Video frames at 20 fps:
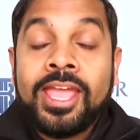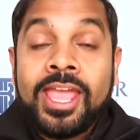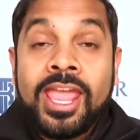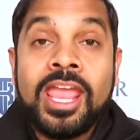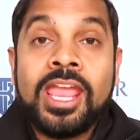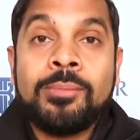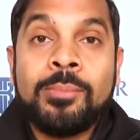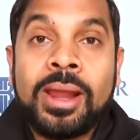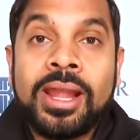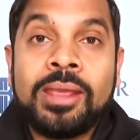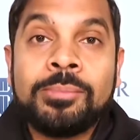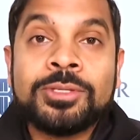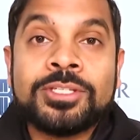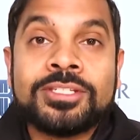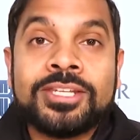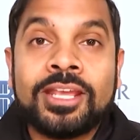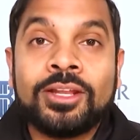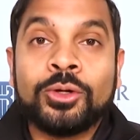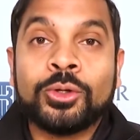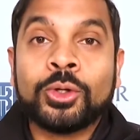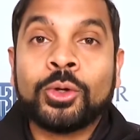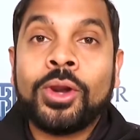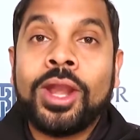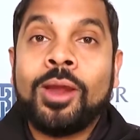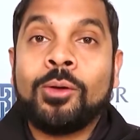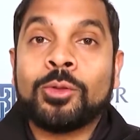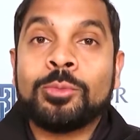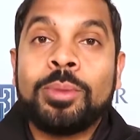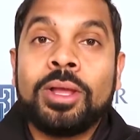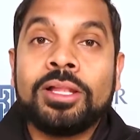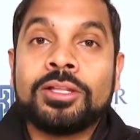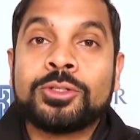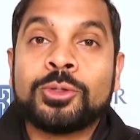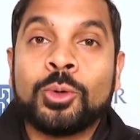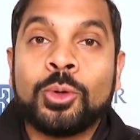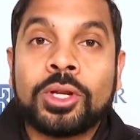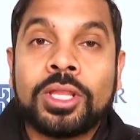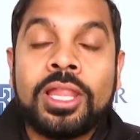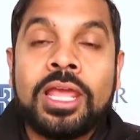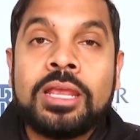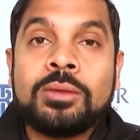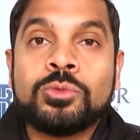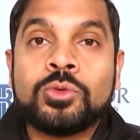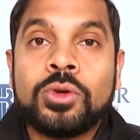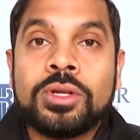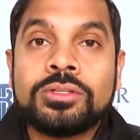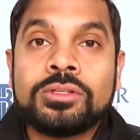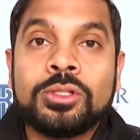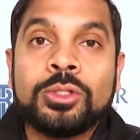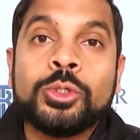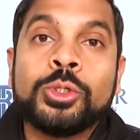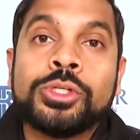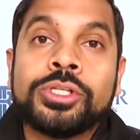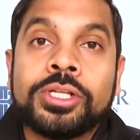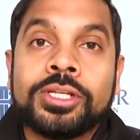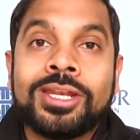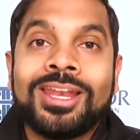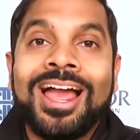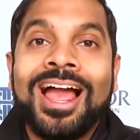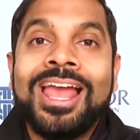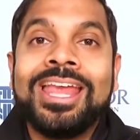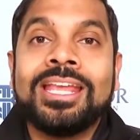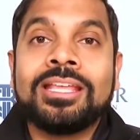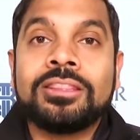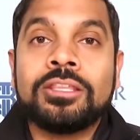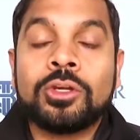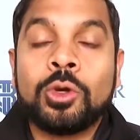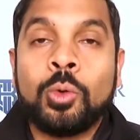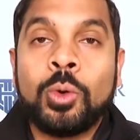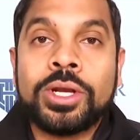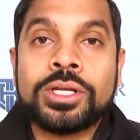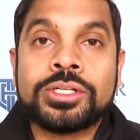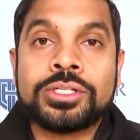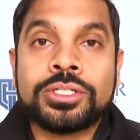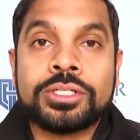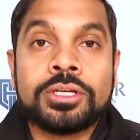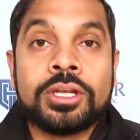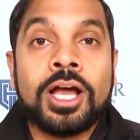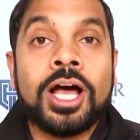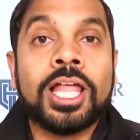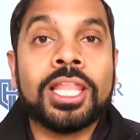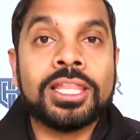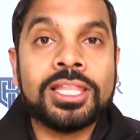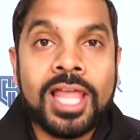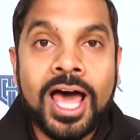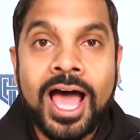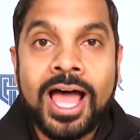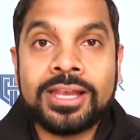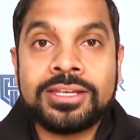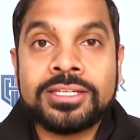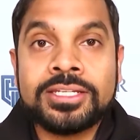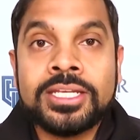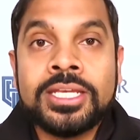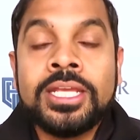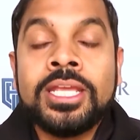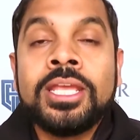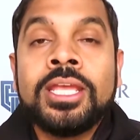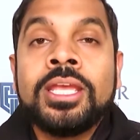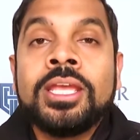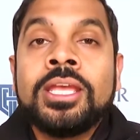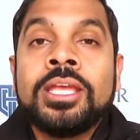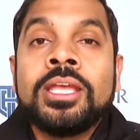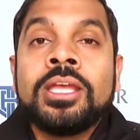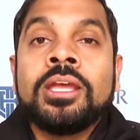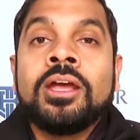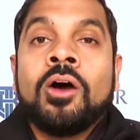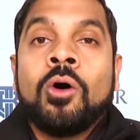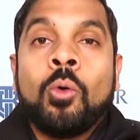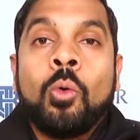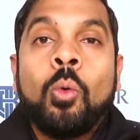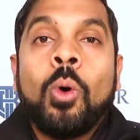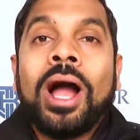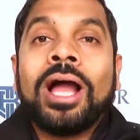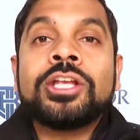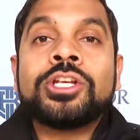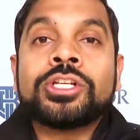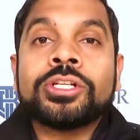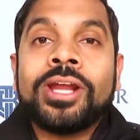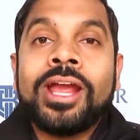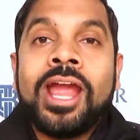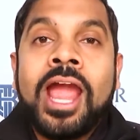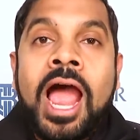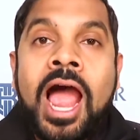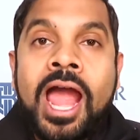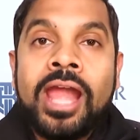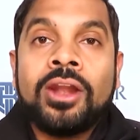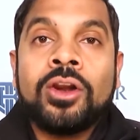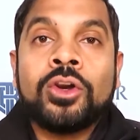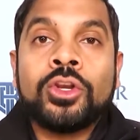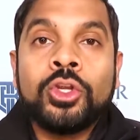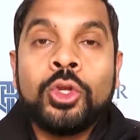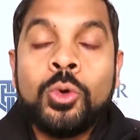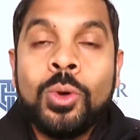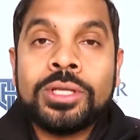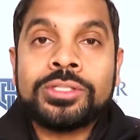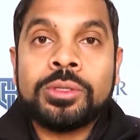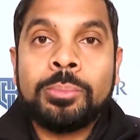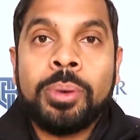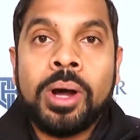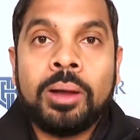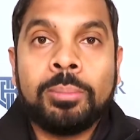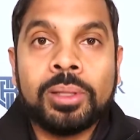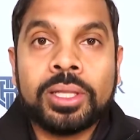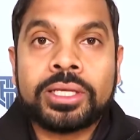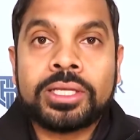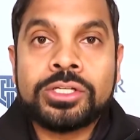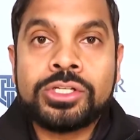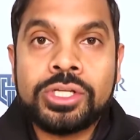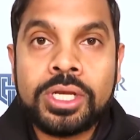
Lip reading: Hey, my name is Taylor Grant with Bellator Claims Resolution, and I get the question a lot. Why should I hire you as a public